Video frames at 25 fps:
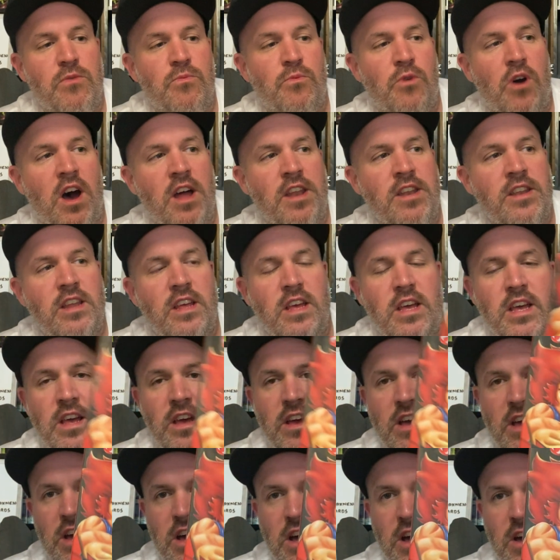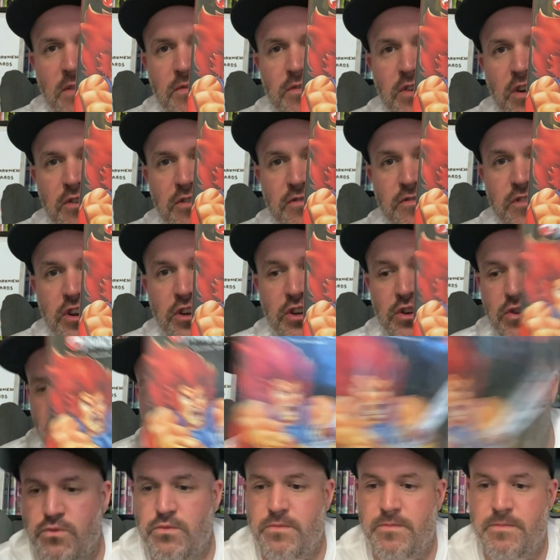1. Very, very
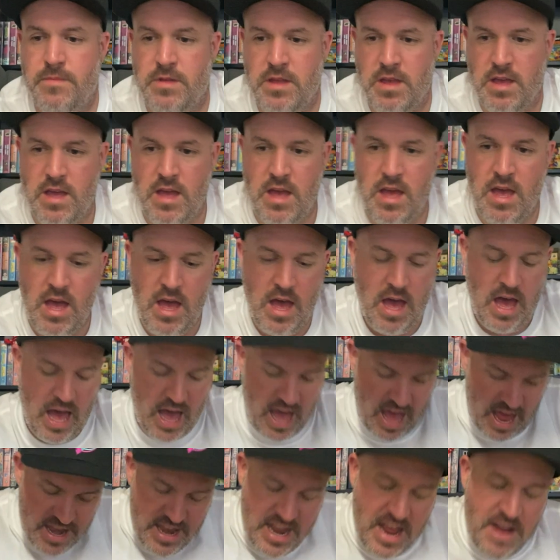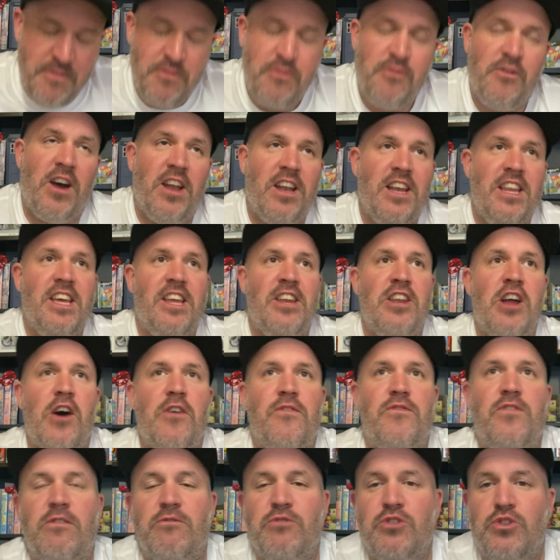cool. And then, funnily
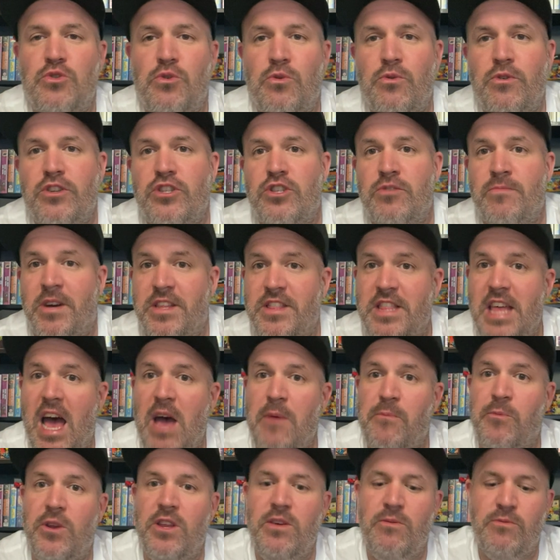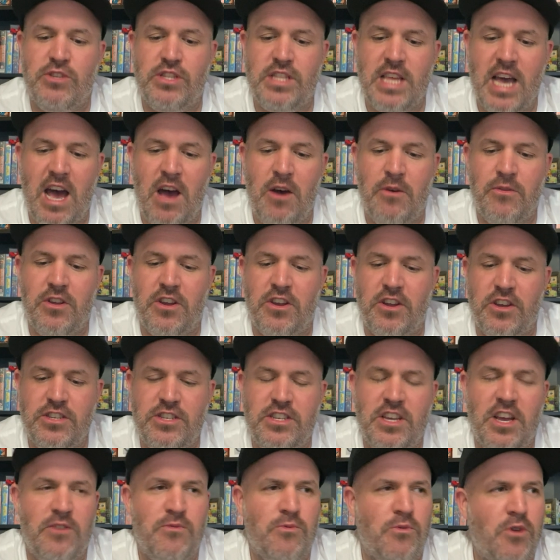enough, I was talking to my dad when he was down, and I
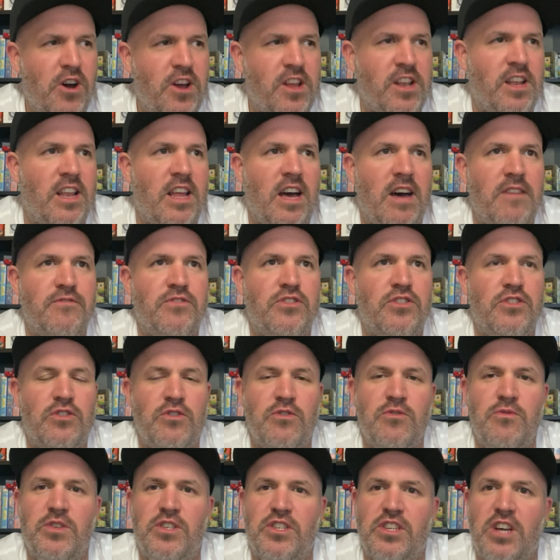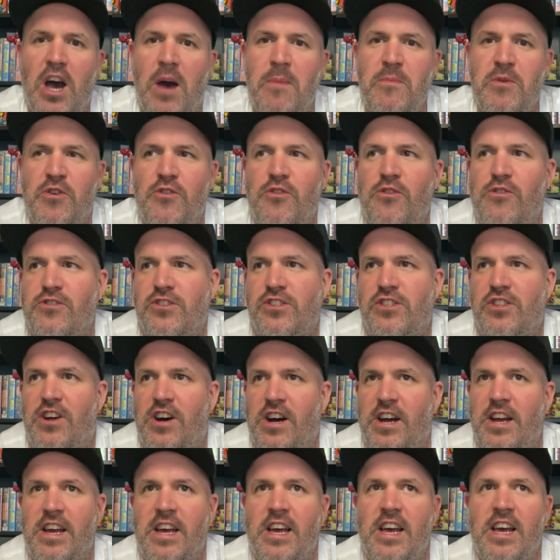said what I'd love to do is come across
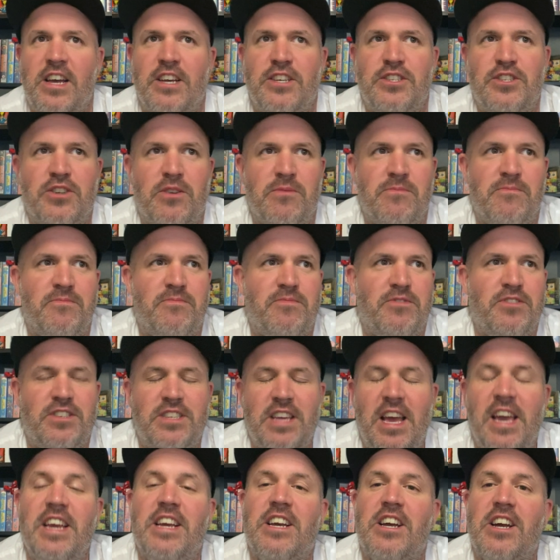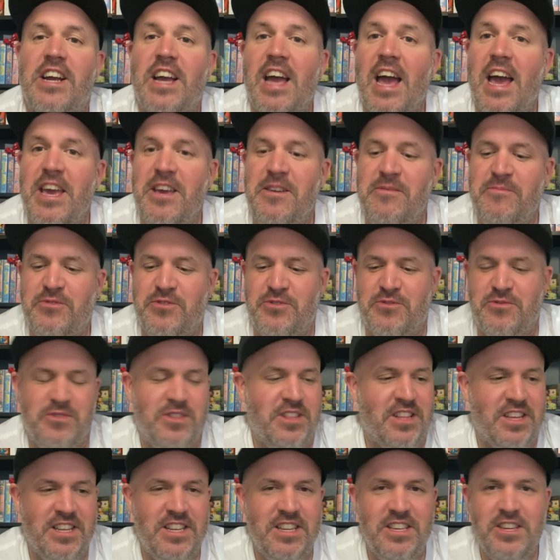like some Sega games
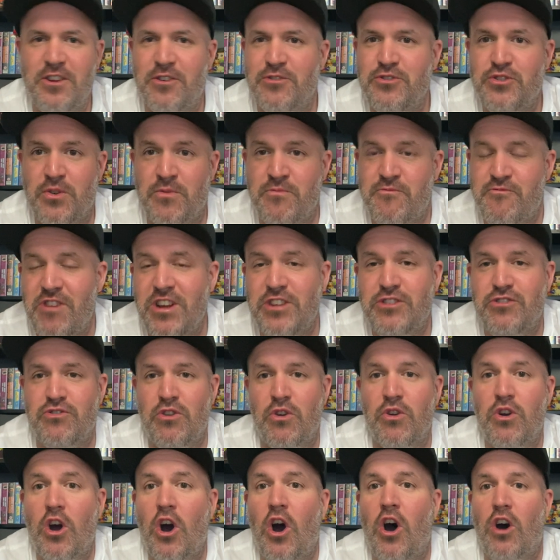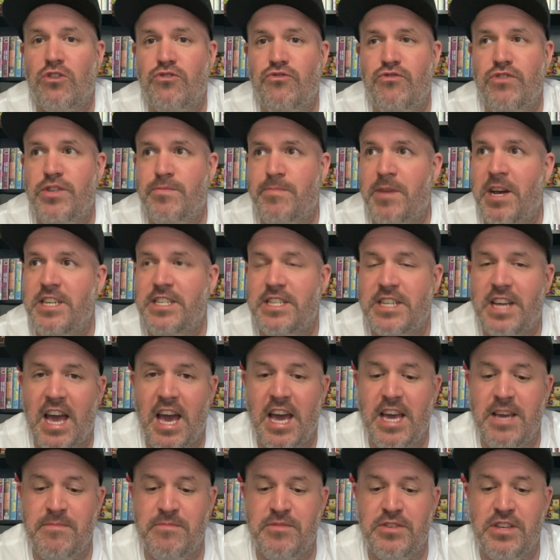or, you know, some retro cartridge-based
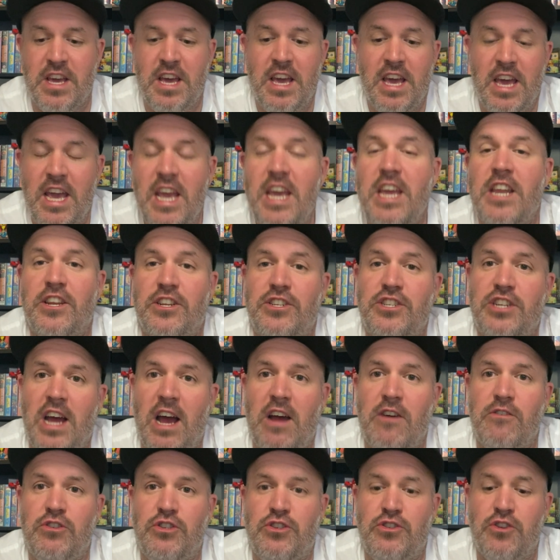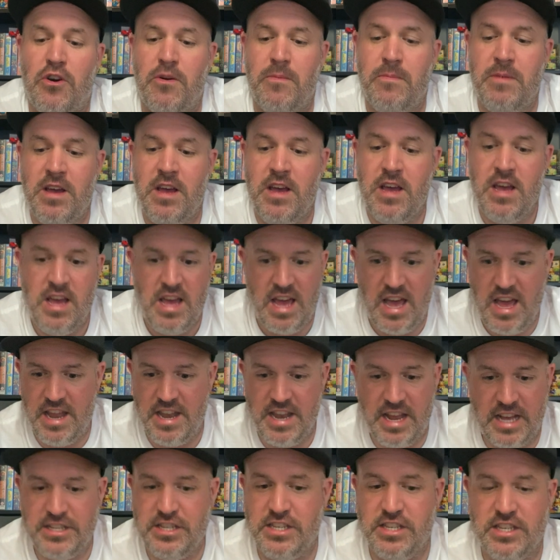games in a charity shop. And
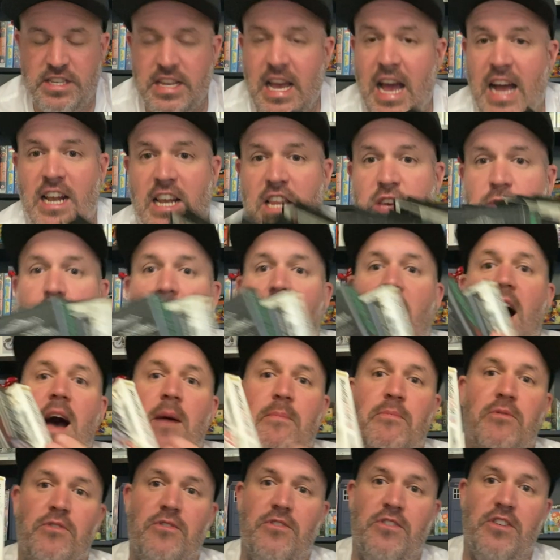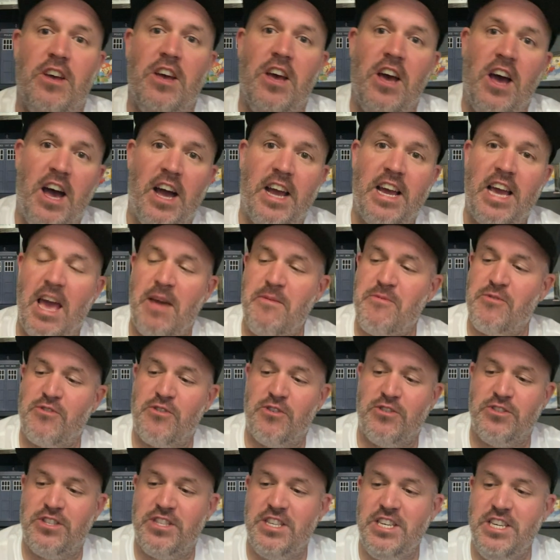that's exactly what happened. I came
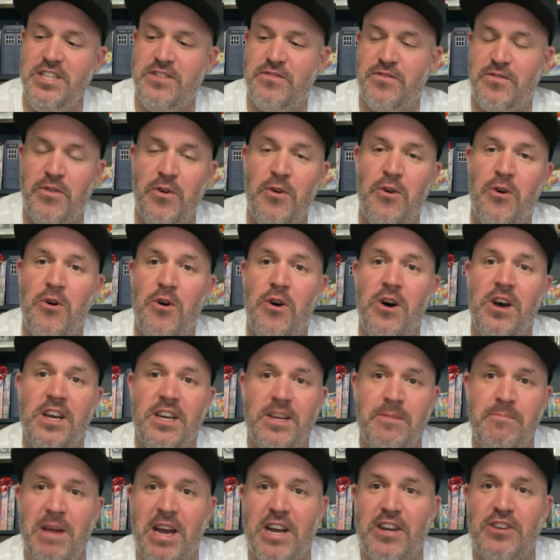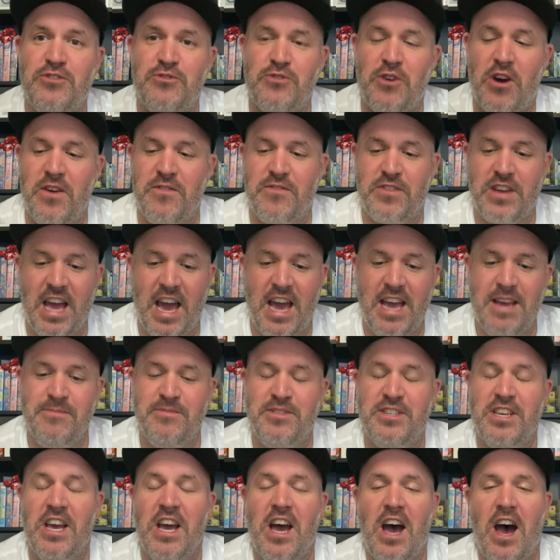across these 4 Mega Drive
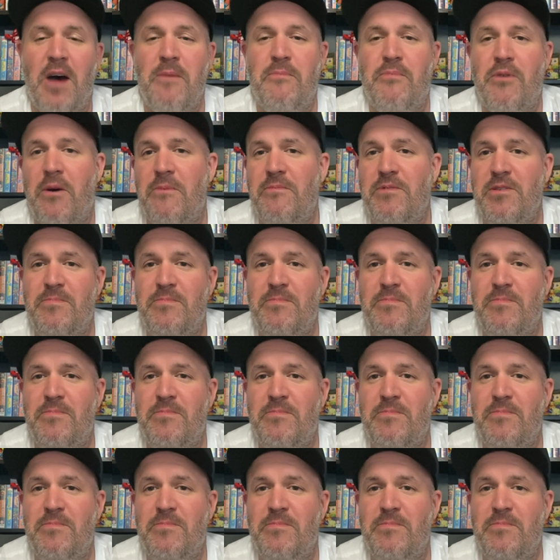games. I probably